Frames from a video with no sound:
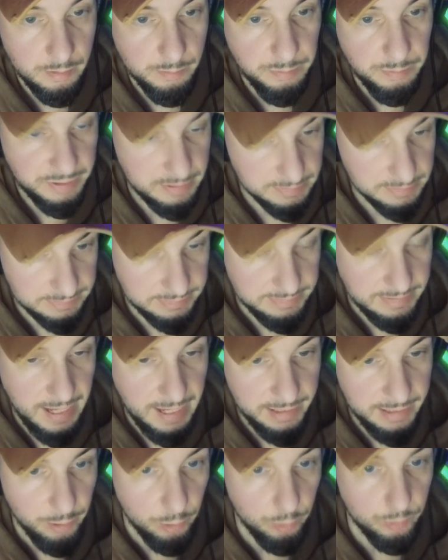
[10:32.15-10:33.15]
because
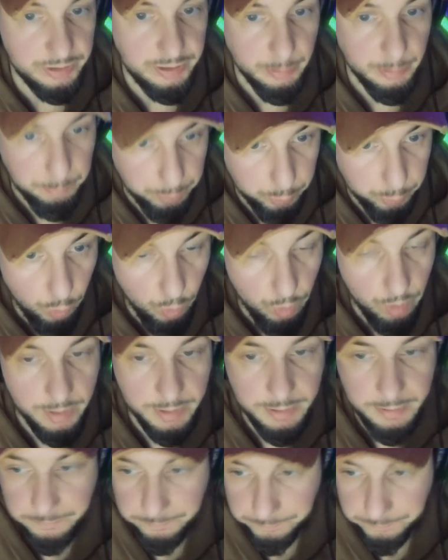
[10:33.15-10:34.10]
NATO deployed,